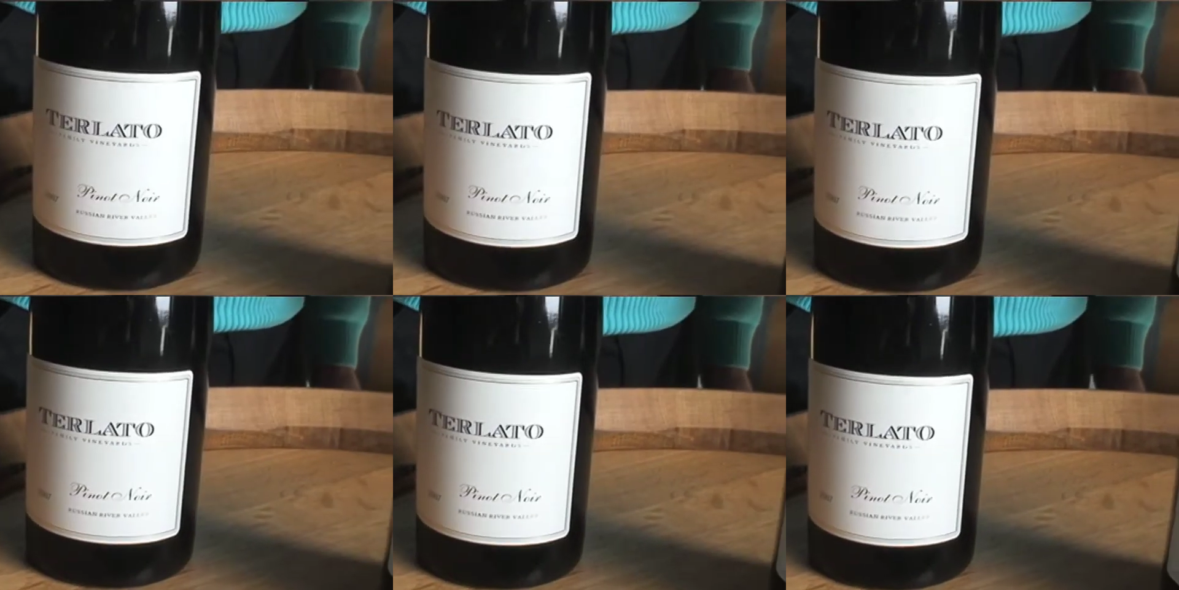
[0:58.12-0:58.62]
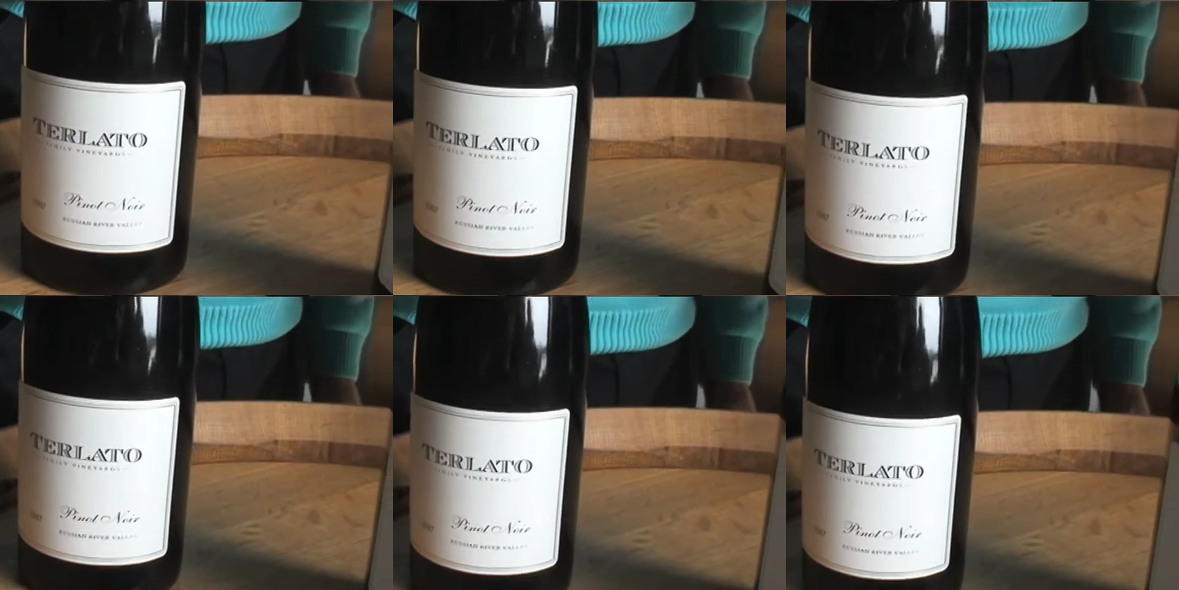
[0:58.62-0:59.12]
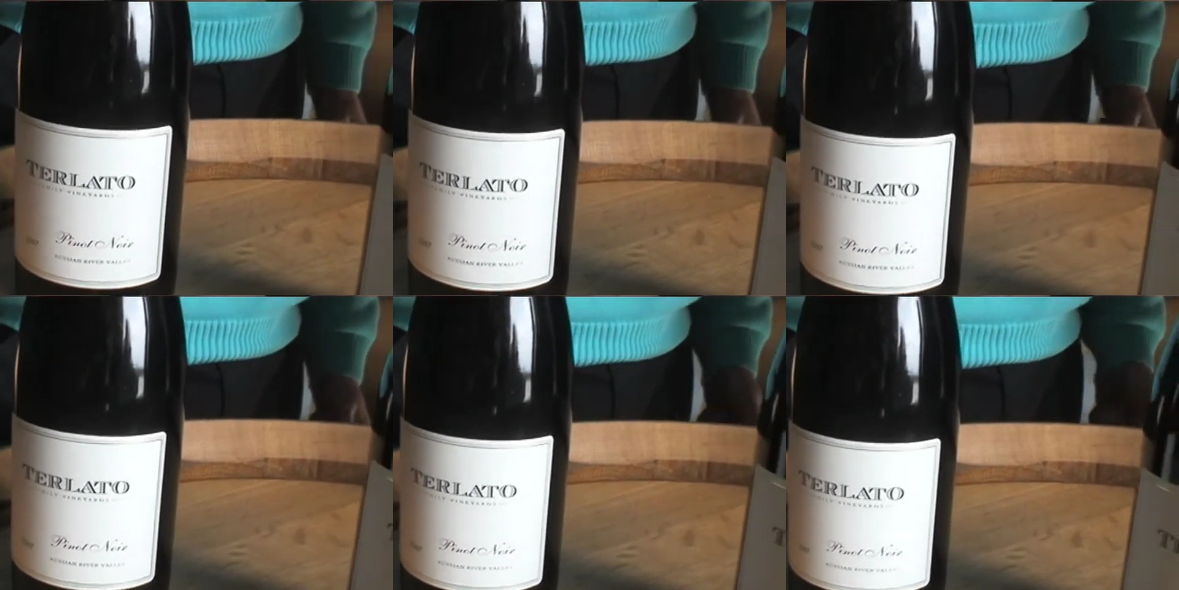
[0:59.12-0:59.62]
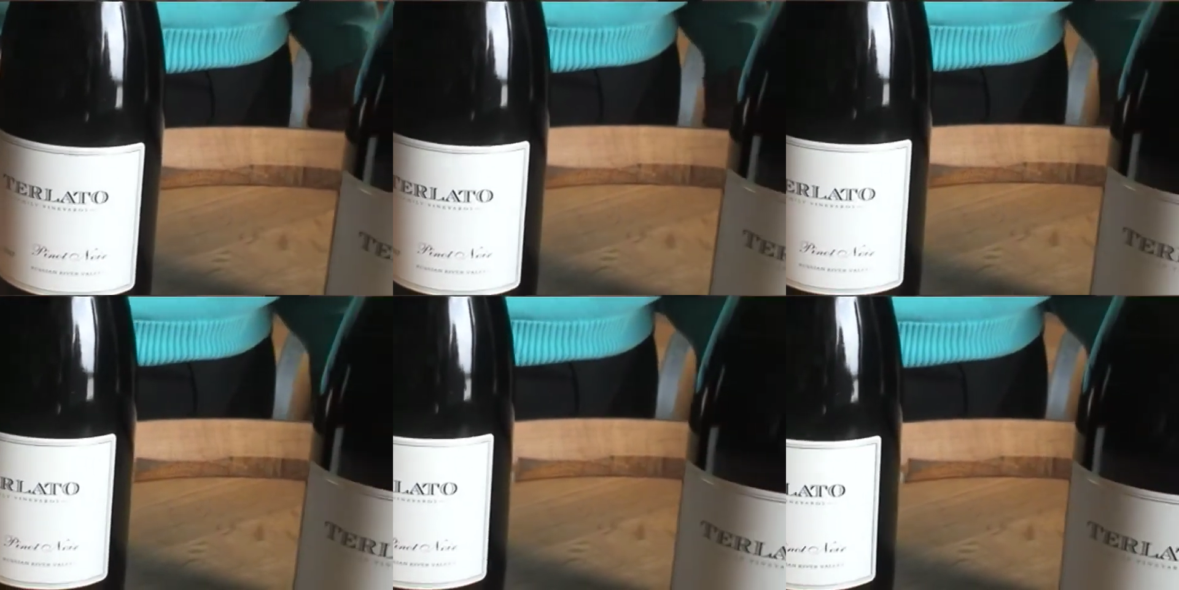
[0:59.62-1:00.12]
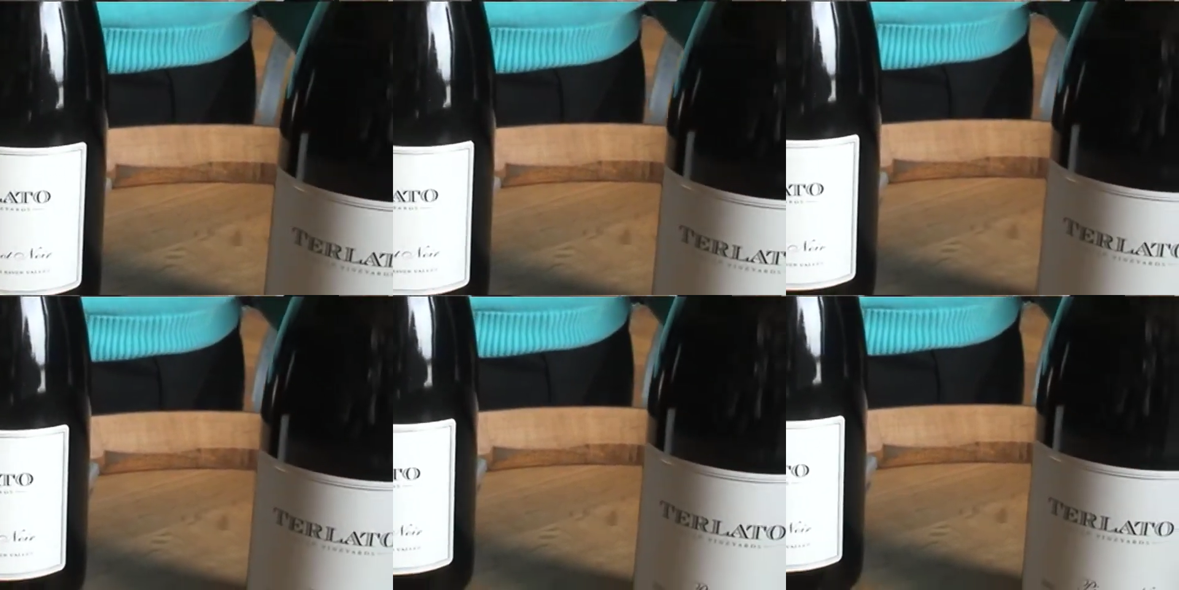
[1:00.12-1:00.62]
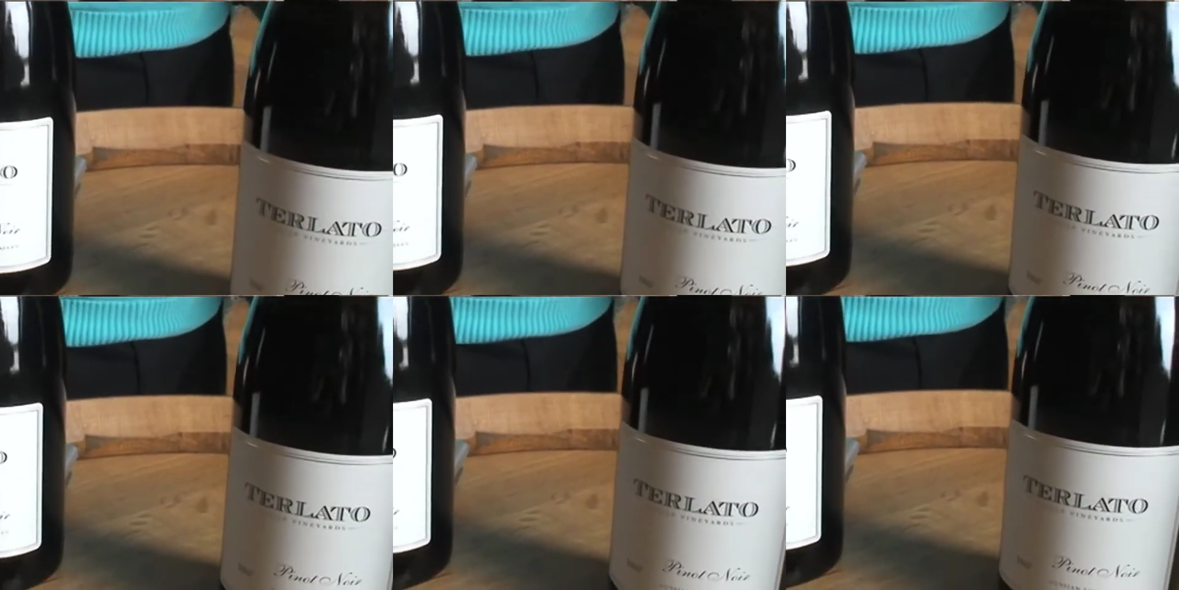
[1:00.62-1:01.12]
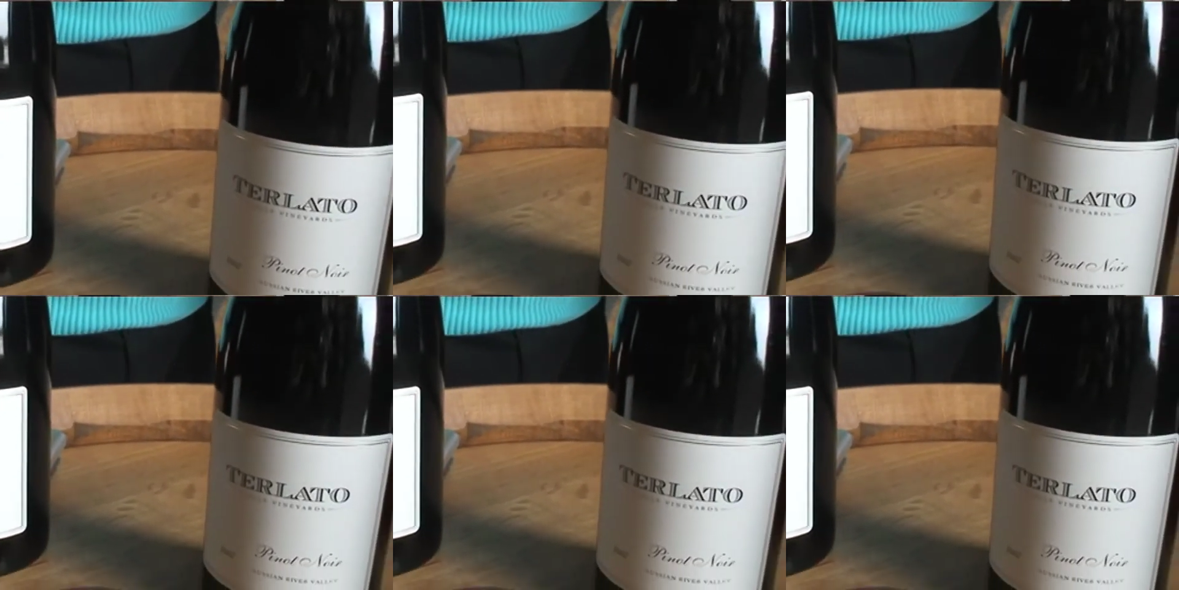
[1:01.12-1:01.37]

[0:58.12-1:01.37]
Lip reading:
[unreadable: no face in view]